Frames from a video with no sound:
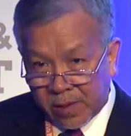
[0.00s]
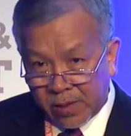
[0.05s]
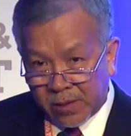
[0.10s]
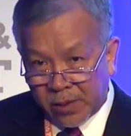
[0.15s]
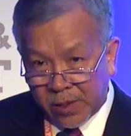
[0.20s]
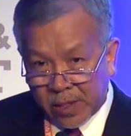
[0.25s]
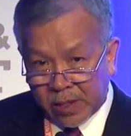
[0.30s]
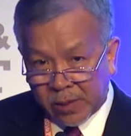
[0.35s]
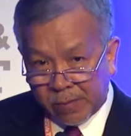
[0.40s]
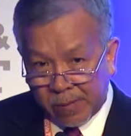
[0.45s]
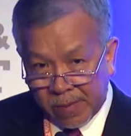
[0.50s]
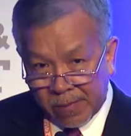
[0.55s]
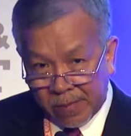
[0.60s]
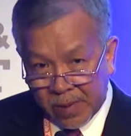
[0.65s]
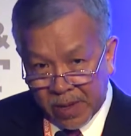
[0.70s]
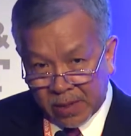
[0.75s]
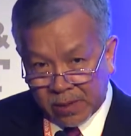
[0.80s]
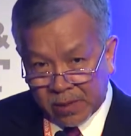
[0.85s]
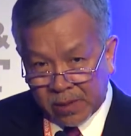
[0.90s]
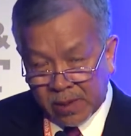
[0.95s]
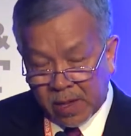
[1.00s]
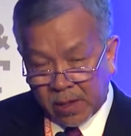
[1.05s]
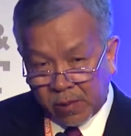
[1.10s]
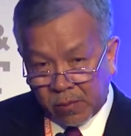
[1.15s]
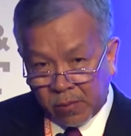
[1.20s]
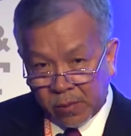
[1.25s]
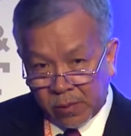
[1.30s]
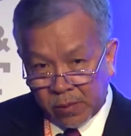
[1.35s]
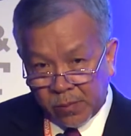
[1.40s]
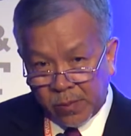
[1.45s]
the GSP Plus
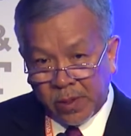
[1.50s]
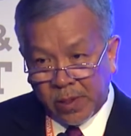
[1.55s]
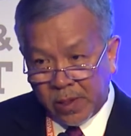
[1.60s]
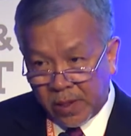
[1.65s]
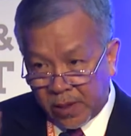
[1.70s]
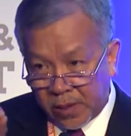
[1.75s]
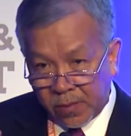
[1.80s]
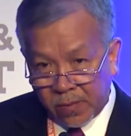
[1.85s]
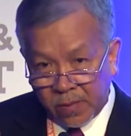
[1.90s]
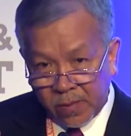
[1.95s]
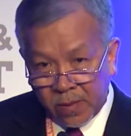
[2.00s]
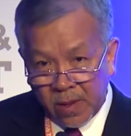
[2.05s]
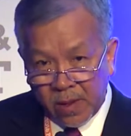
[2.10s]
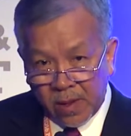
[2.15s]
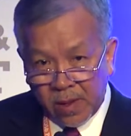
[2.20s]
status with the EU,